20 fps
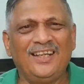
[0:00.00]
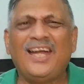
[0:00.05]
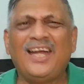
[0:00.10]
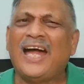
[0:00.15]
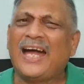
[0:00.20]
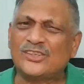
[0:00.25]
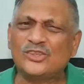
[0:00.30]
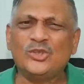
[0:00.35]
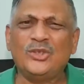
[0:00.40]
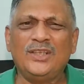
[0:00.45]

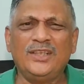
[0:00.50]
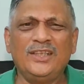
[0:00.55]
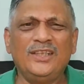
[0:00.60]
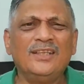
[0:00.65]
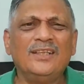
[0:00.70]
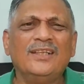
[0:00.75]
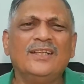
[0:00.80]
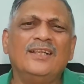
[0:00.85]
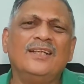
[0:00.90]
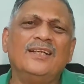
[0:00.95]
Actually,
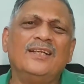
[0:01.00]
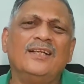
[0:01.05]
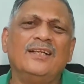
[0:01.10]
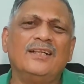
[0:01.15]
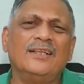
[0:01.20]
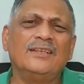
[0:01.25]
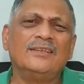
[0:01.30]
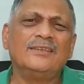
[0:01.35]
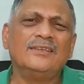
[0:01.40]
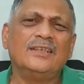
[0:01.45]

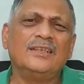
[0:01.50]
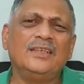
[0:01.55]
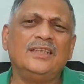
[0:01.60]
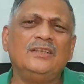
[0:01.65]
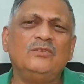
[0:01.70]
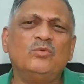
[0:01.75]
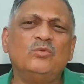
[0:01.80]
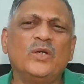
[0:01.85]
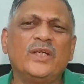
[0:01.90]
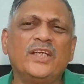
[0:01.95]
the
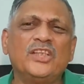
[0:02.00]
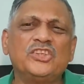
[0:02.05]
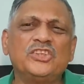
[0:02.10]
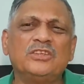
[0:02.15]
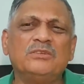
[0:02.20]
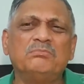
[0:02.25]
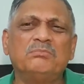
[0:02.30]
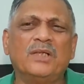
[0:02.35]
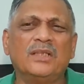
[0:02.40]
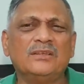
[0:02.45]

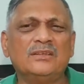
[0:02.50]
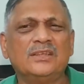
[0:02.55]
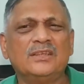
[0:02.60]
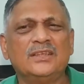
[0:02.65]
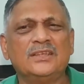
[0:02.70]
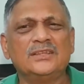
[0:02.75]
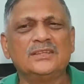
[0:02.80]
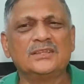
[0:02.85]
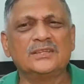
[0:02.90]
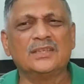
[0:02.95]
invocation
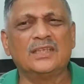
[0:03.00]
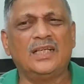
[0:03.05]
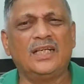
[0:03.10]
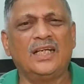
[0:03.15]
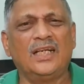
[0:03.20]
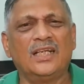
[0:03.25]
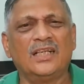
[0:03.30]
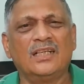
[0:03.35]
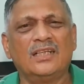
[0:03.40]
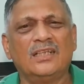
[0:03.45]
mantras
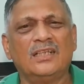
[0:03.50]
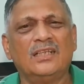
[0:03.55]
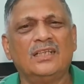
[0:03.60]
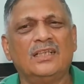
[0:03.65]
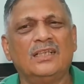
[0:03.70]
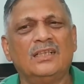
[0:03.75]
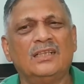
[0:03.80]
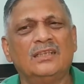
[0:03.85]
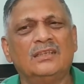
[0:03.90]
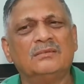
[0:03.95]
are
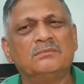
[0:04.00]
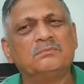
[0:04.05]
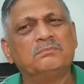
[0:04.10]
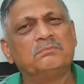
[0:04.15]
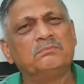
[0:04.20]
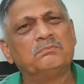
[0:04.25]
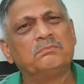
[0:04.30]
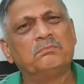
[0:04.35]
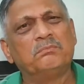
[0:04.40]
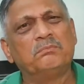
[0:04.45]

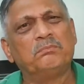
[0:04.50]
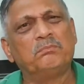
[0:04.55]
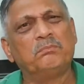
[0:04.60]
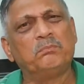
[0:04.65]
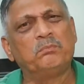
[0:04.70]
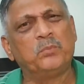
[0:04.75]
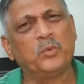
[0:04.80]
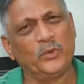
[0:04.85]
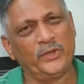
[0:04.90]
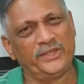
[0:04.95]

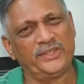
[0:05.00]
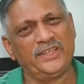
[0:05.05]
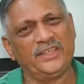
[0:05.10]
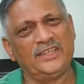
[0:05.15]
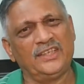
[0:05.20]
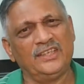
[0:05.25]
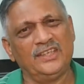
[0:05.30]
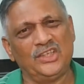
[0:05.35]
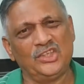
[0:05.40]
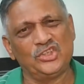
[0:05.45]

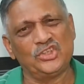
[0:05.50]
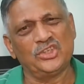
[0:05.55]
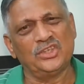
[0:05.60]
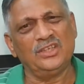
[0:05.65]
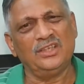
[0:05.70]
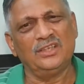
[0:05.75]
poetic in nature,